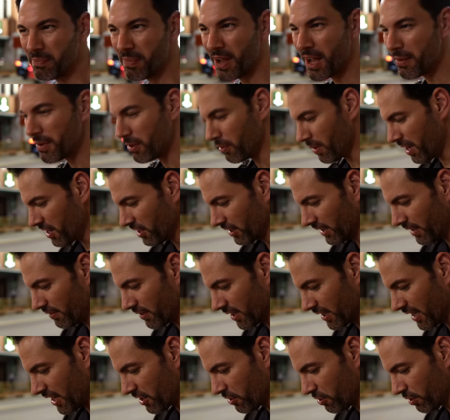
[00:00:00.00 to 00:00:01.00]
Bobby, why do you leave
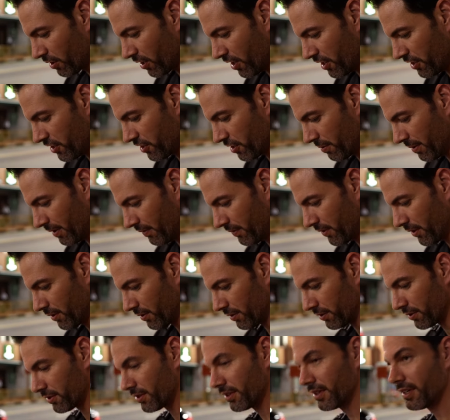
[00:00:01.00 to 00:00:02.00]
the lens hood on in your
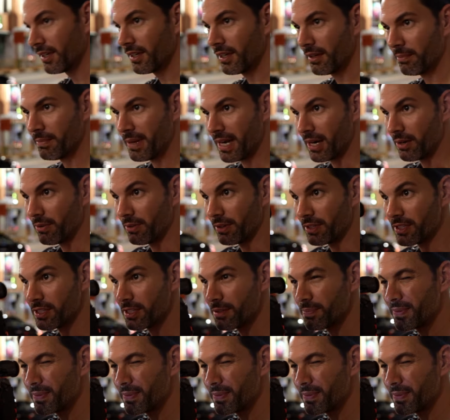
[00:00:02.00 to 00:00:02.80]
reviews backwards?